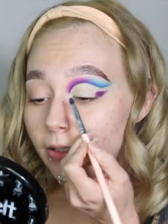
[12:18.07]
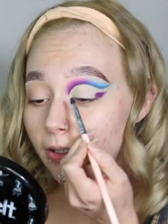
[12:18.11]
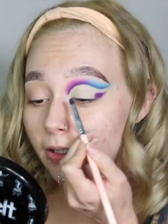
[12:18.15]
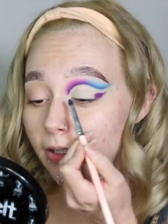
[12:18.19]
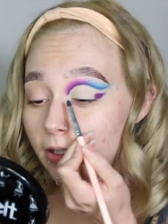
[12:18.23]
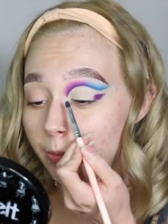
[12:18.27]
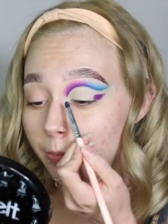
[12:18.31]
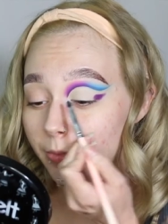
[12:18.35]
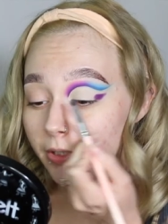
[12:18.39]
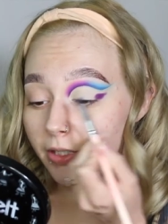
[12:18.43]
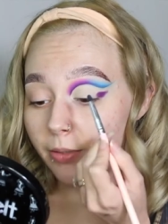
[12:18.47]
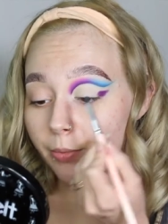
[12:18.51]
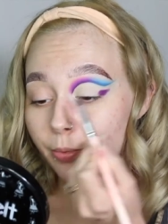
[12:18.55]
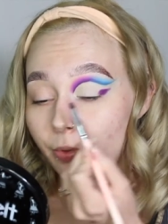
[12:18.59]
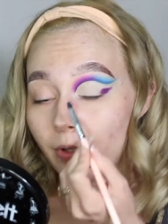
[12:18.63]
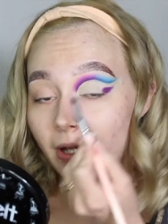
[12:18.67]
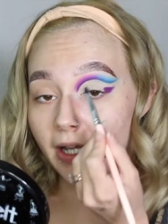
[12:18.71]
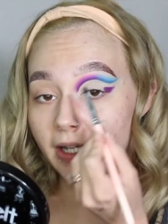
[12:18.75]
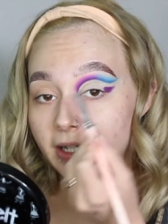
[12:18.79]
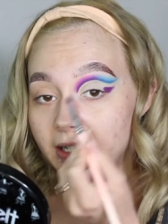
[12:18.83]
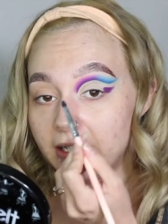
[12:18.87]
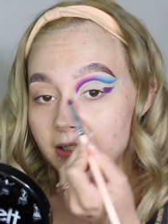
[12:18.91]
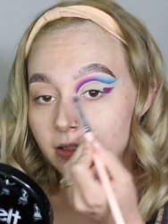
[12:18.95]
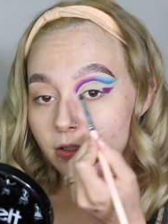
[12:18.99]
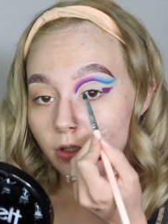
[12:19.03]
and I'm gonna
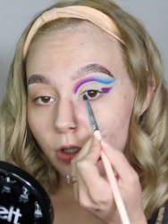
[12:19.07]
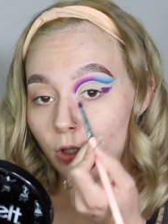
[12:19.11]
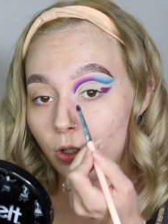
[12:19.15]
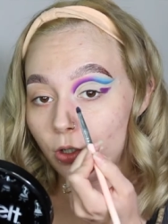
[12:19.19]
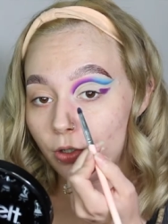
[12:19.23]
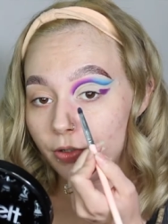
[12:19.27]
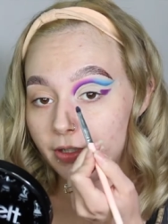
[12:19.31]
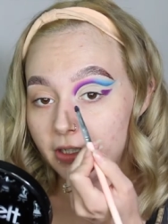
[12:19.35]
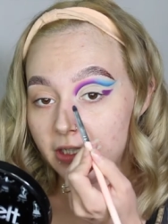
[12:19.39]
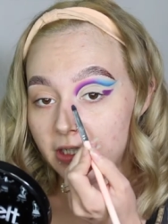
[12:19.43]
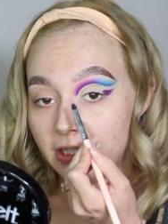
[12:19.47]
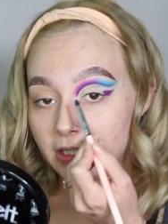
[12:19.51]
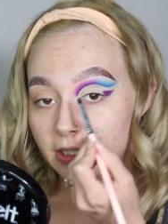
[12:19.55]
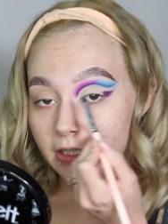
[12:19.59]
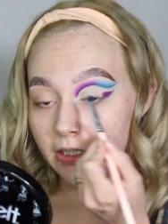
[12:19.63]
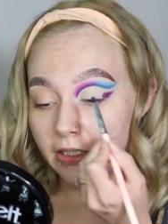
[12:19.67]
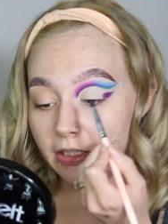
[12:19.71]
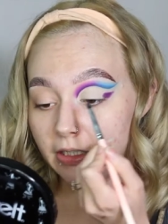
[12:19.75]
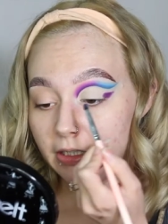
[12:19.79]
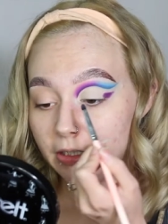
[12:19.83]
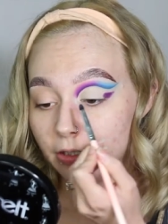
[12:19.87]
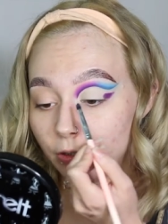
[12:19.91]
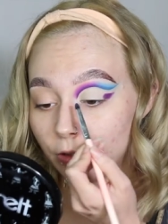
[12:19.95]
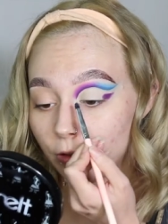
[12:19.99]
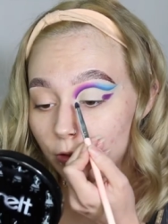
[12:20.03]
apply it on the
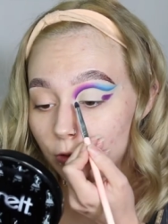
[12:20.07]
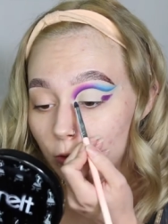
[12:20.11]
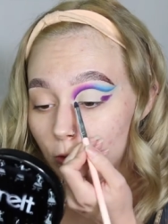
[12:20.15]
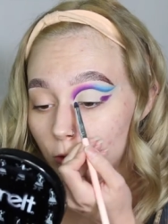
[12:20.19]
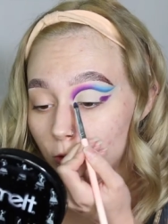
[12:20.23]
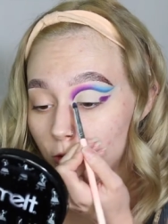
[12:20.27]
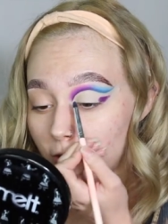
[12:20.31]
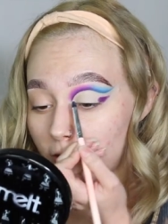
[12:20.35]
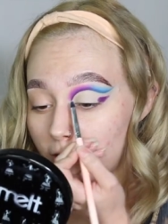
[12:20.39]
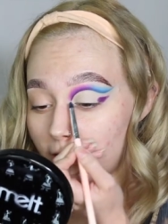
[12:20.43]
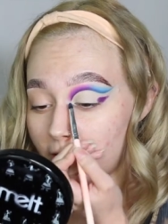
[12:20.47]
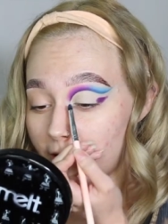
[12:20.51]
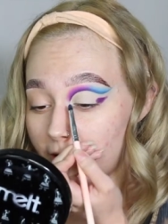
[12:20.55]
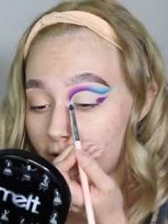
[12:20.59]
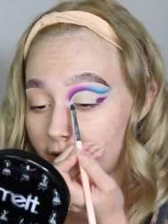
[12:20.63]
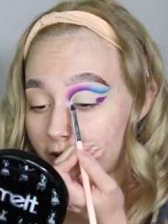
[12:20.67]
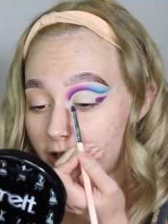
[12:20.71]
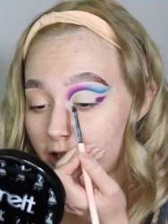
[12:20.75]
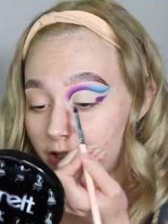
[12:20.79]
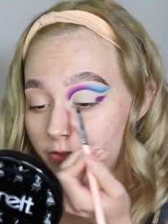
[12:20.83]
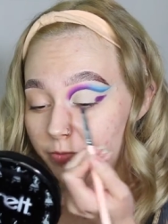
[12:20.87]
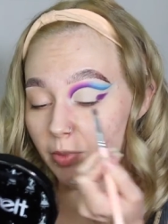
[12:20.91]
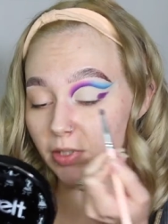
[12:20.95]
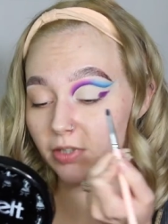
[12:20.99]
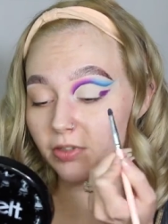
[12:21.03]
inner corner
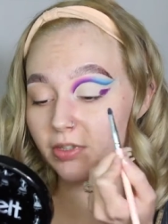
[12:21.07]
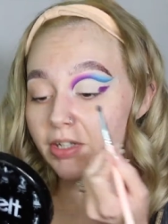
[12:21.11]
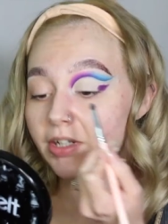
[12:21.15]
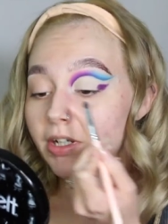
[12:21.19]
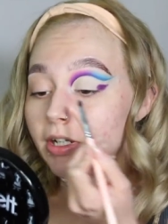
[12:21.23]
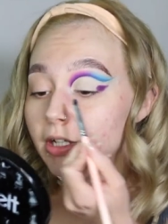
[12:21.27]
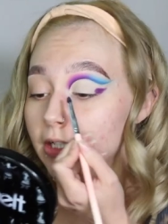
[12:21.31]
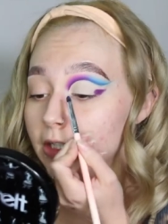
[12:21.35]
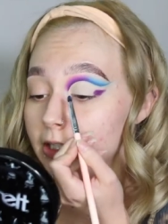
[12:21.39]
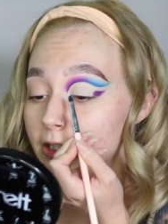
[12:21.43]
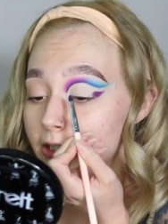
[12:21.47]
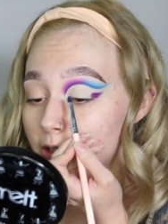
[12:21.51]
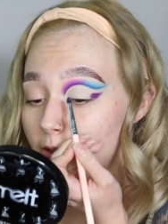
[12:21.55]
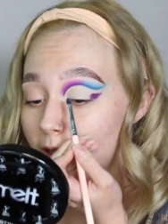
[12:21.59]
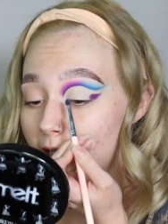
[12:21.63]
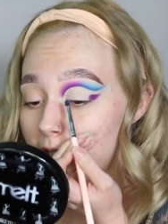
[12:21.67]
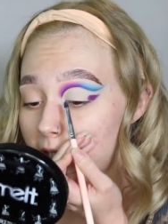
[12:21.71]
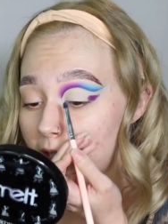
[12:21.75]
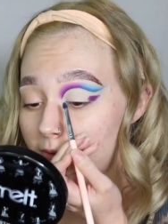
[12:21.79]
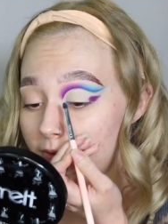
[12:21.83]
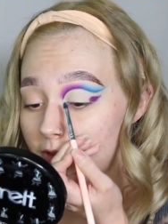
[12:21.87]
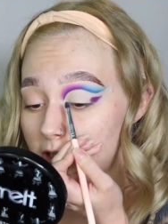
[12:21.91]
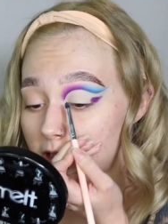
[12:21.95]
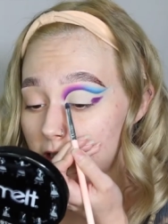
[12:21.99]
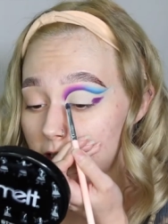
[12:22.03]
area of my lid. So I
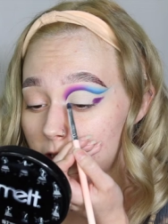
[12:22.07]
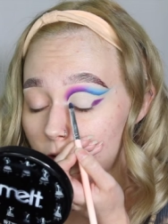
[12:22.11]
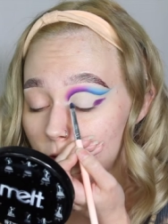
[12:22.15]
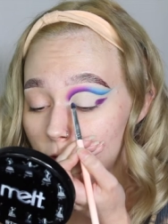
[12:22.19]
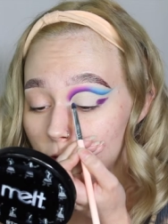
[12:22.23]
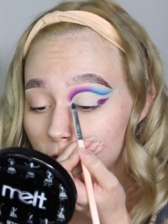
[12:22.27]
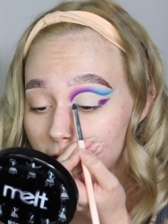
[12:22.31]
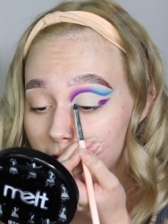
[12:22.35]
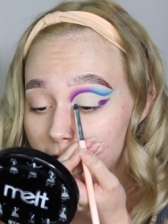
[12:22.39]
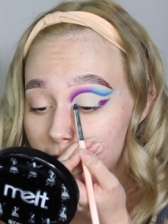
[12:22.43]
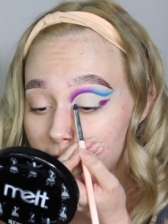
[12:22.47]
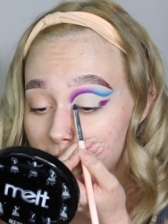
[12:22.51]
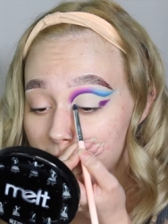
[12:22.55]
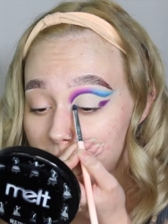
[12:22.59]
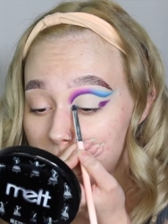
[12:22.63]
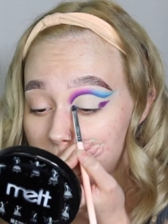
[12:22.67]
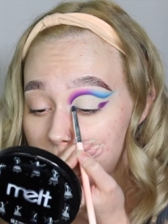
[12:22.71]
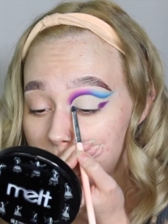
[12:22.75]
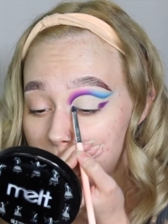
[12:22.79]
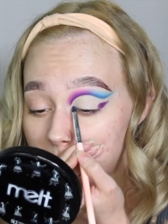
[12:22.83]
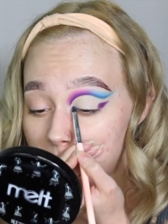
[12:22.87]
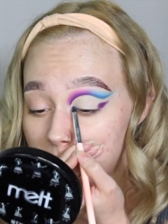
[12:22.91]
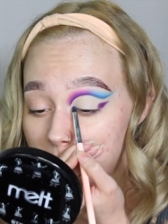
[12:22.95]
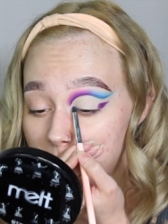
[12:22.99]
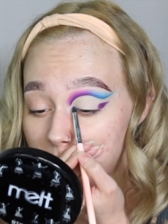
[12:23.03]
have a story real
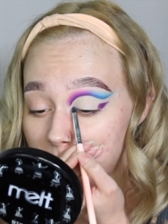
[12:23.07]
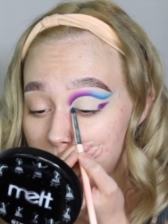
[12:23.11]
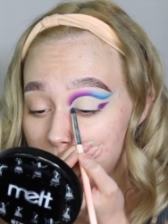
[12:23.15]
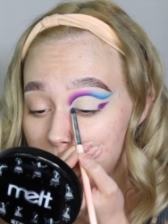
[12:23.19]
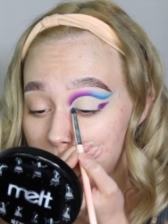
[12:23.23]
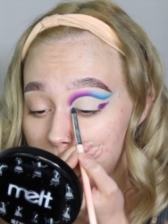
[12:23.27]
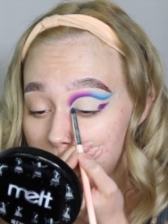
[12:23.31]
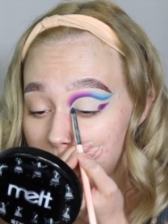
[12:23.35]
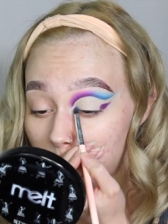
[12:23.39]
quick.